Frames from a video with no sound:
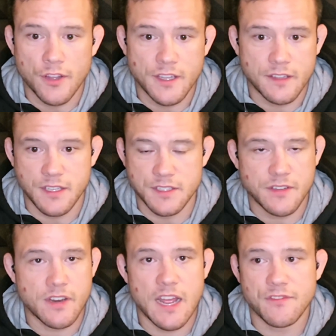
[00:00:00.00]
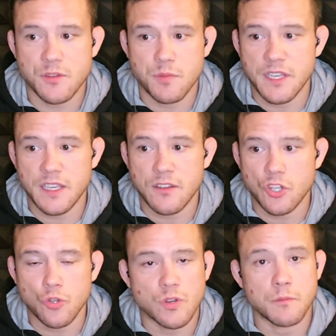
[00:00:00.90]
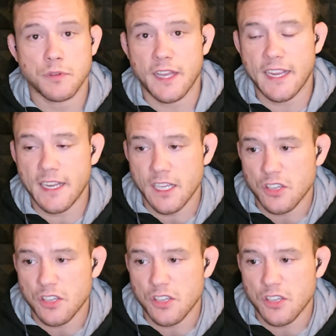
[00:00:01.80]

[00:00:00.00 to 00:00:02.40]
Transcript: It doesn't even have to be you complaining.